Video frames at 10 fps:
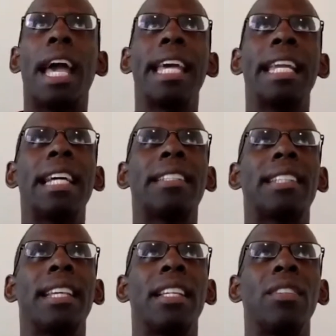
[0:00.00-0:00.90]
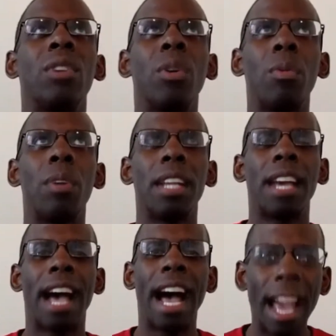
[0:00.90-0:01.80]
And I said, you know what?
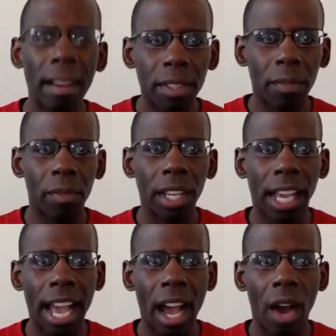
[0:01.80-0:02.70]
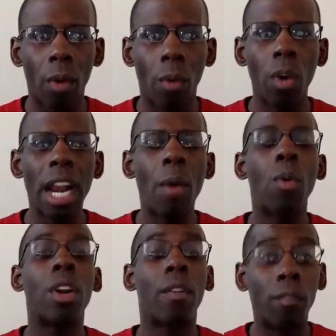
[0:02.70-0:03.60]
I have to figure out what I
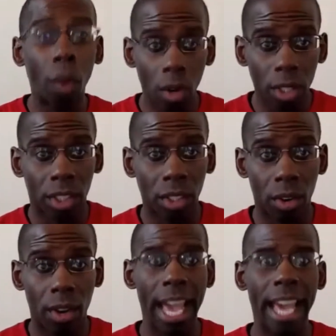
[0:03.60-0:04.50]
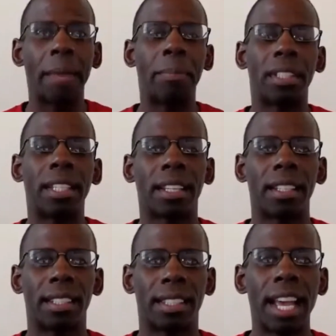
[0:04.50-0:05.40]
want to focus on at a
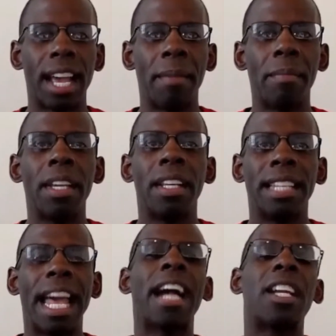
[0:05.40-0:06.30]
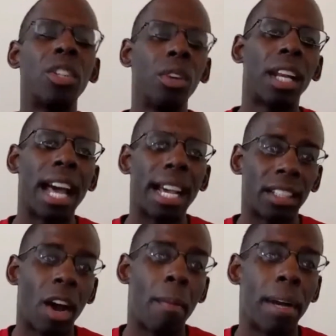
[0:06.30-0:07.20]
particular time that I can utilize
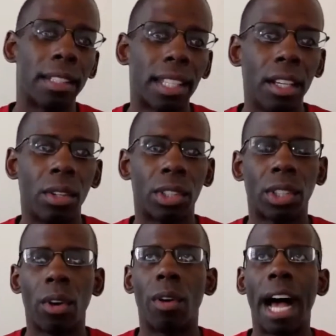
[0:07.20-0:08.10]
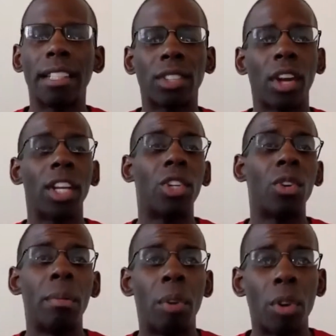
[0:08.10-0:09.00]
all my skills. So I started
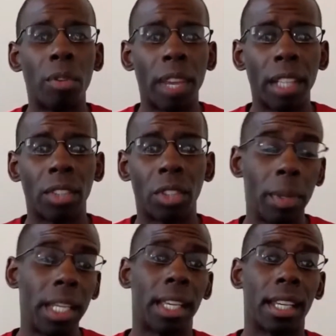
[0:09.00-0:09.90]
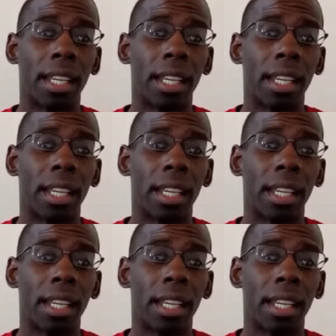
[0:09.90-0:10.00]
doing motivational speaking.